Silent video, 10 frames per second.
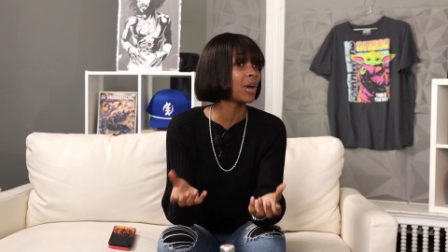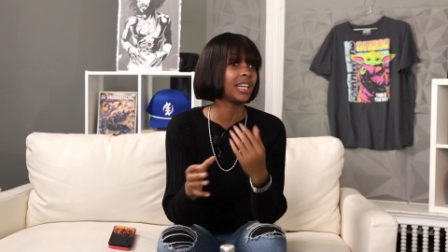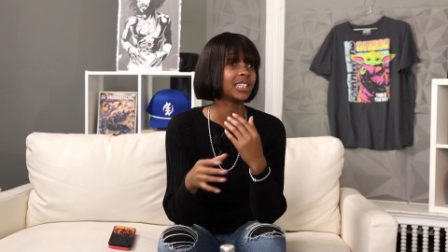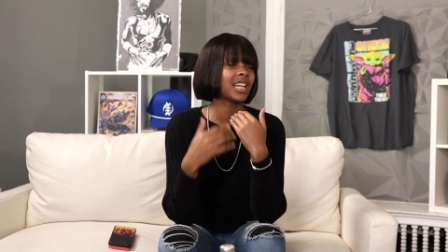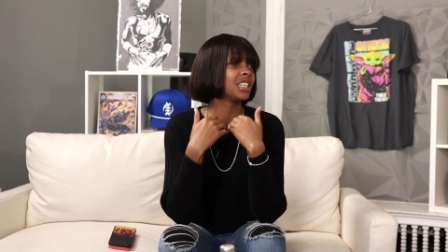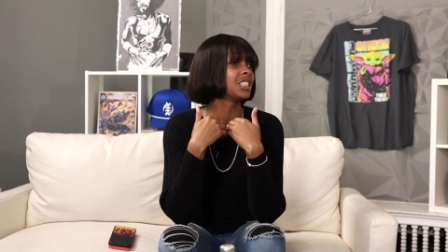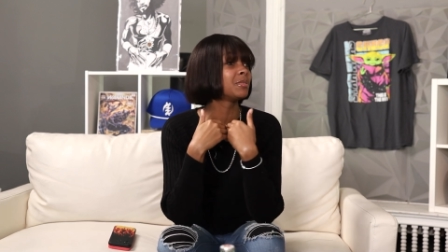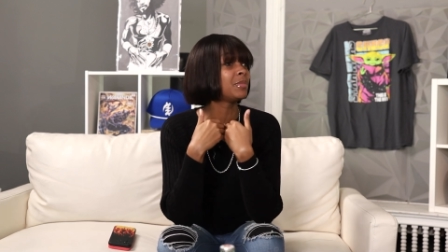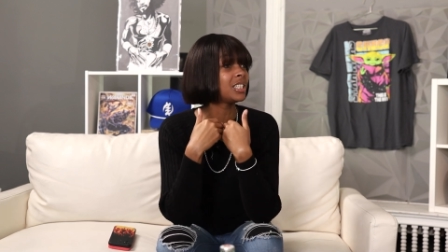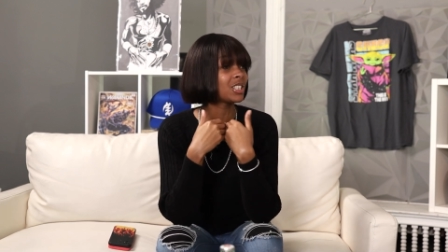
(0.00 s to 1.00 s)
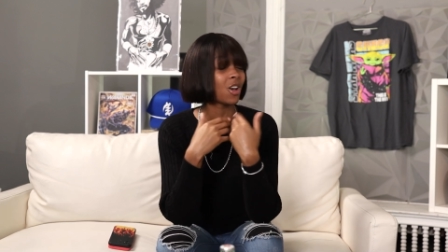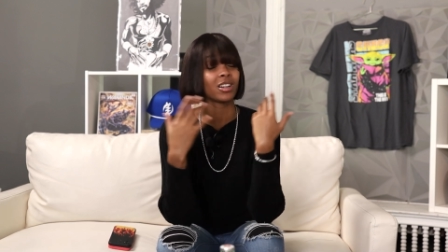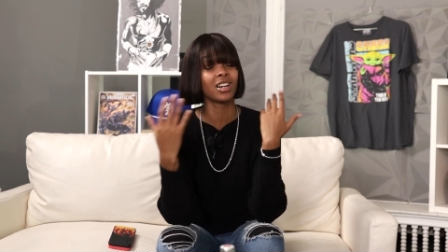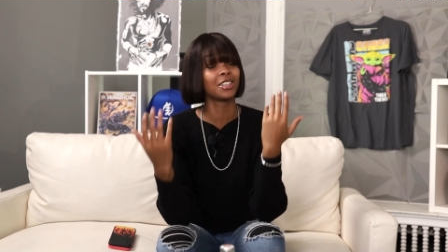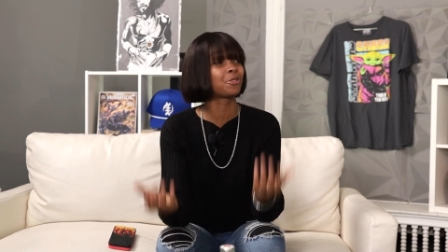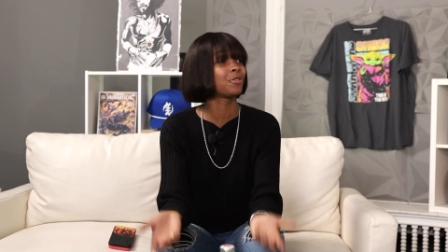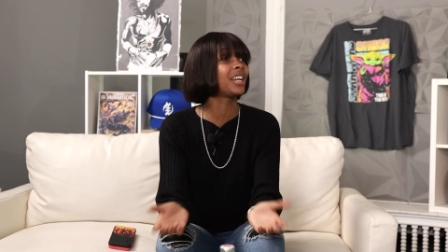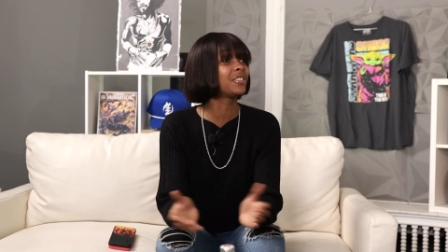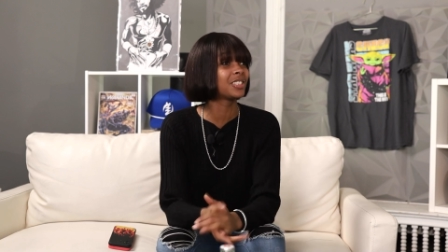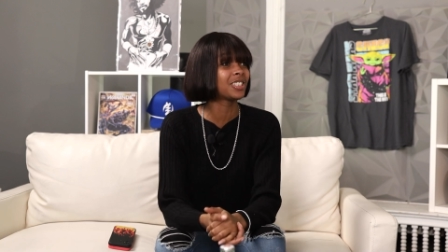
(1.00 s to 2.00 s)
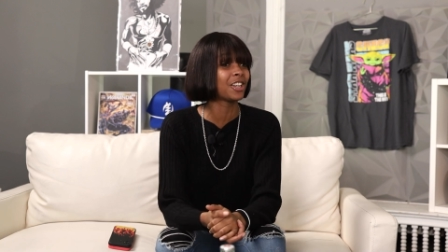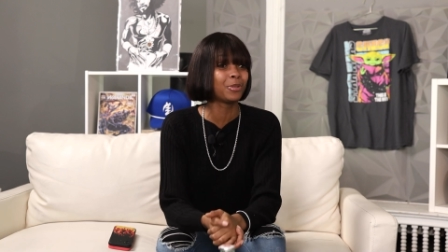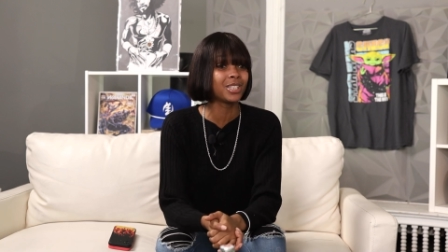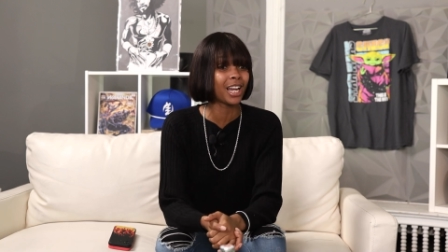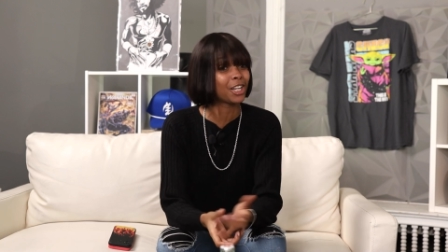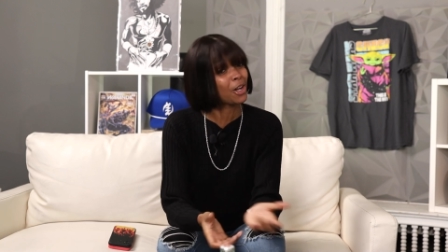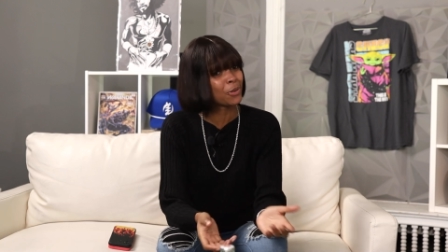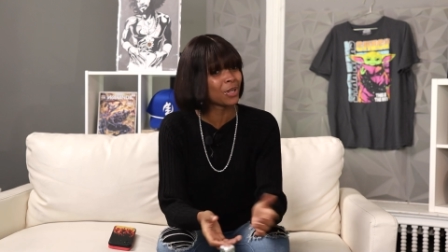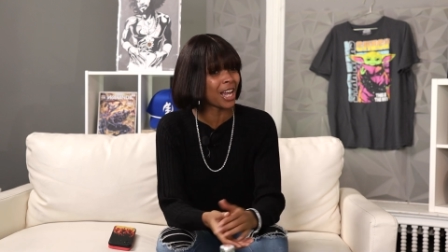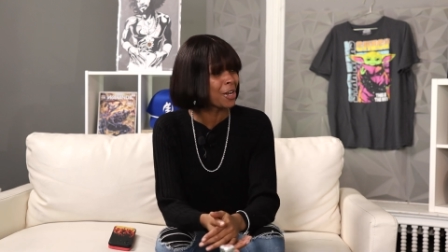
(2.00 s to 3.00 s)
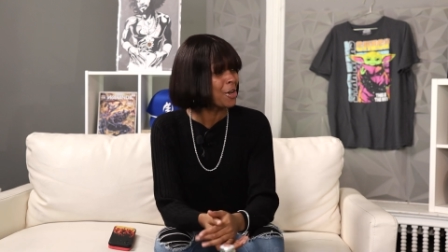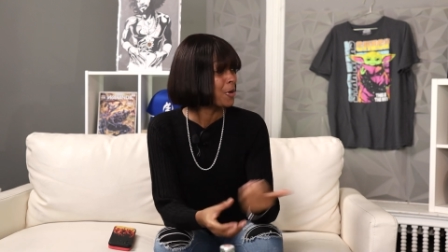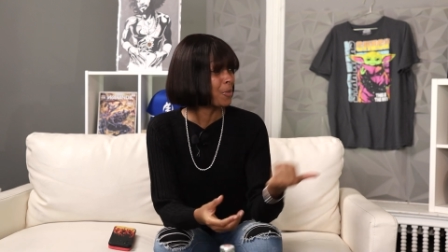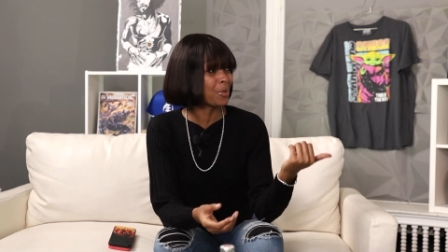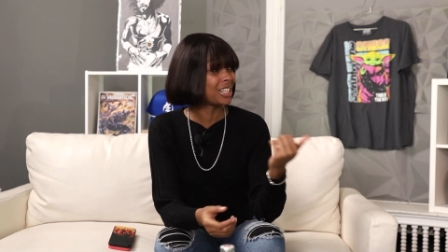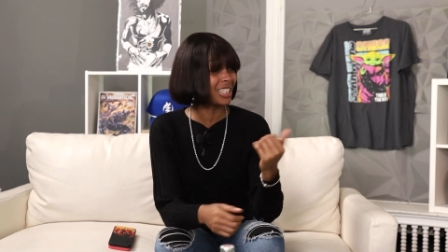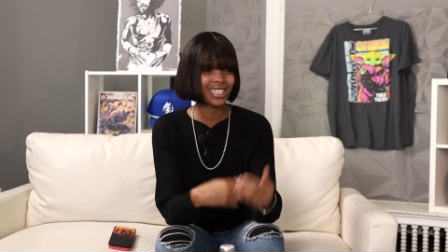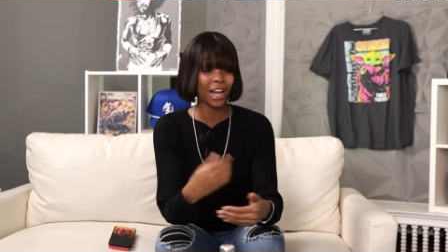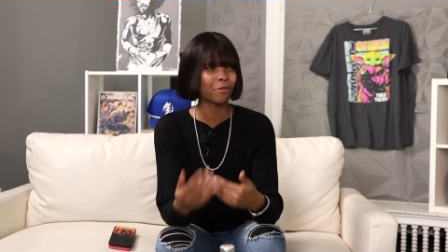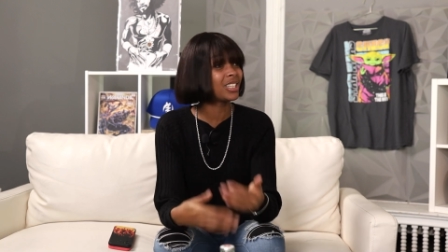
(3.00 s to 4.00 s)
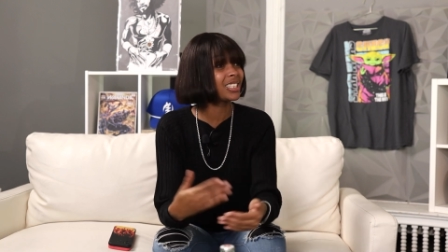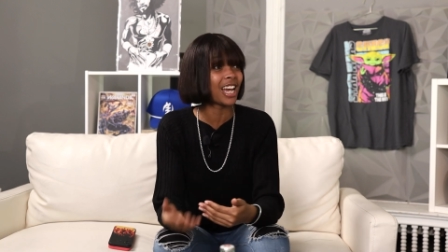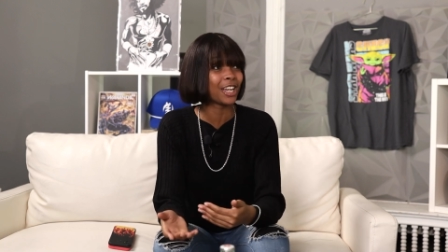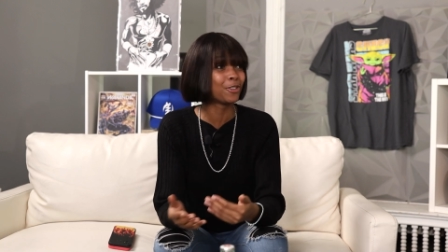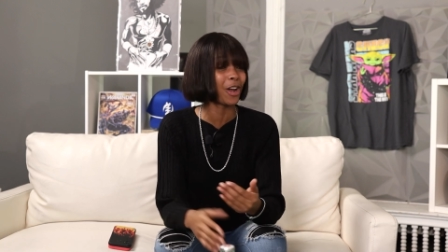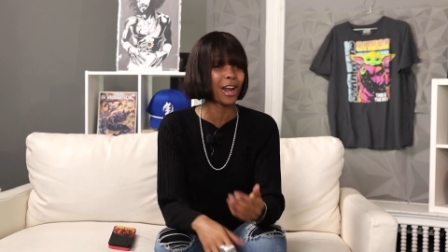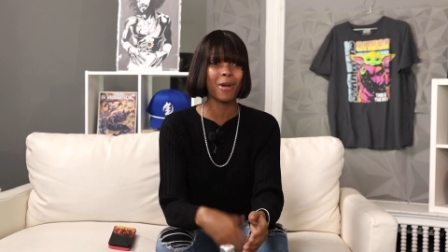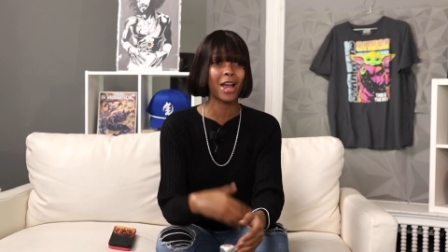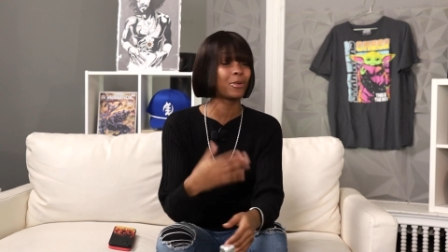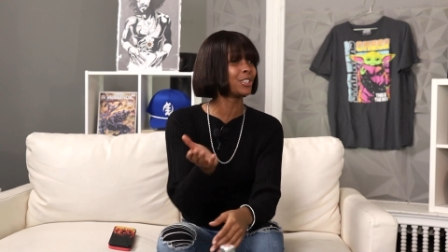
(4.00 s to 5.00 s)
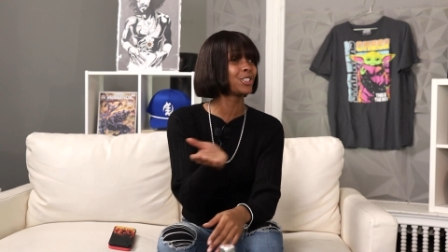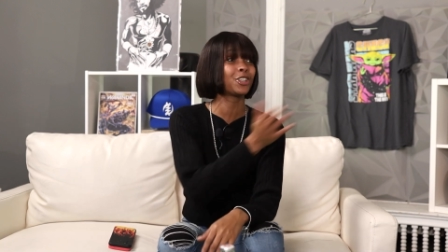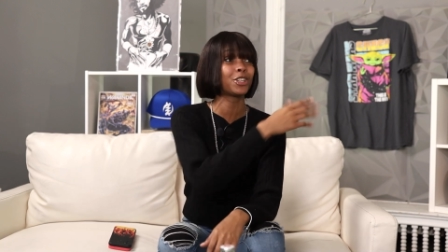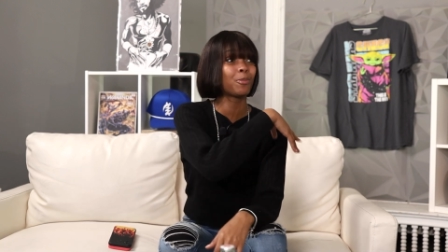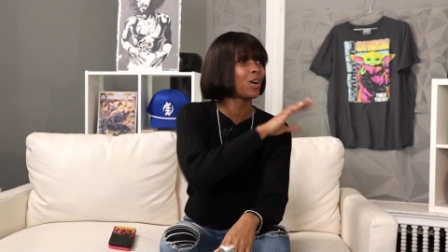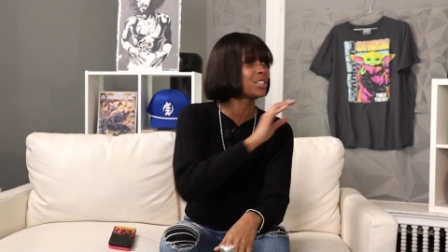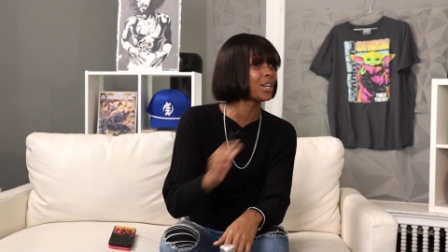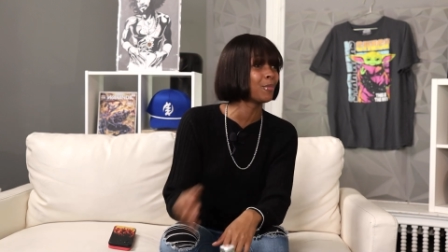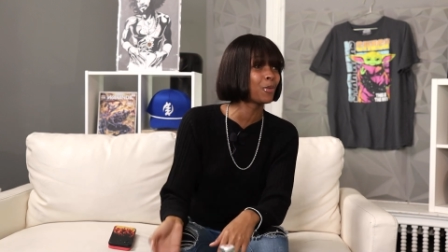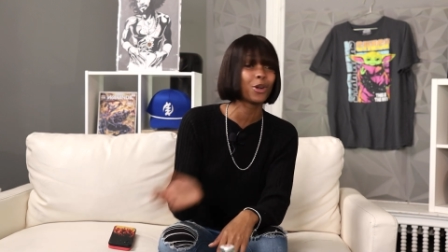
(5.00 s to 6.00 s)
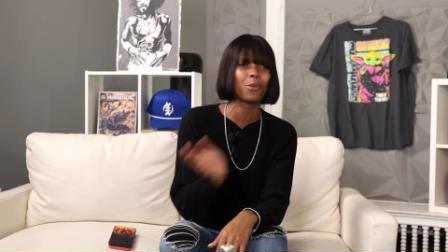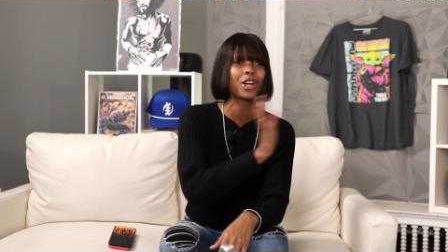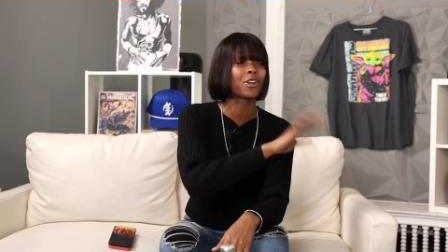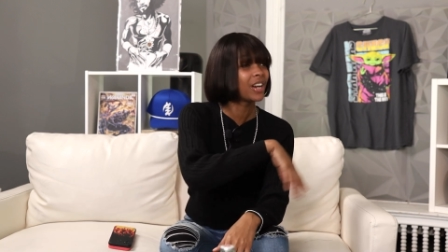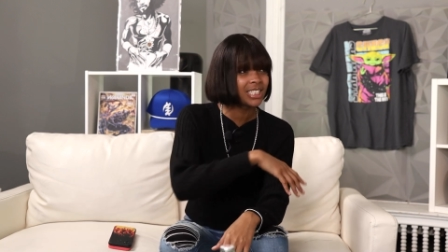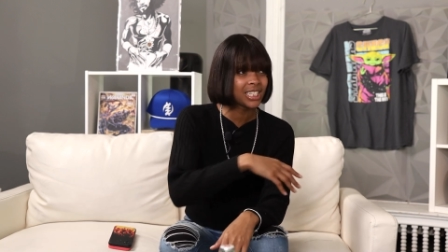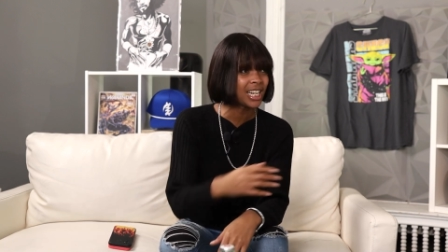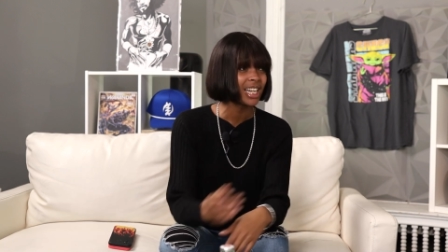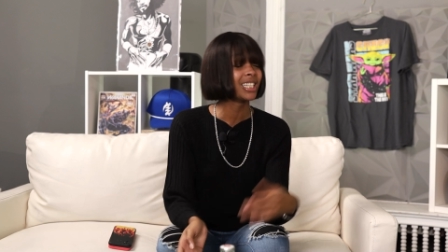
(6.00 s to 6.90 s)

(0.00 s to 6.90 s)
And it's not just me talking to other creatives and stuff. We like, yo, like, this that reset. You know, everybody, we done turned up all summer. We done went crazy.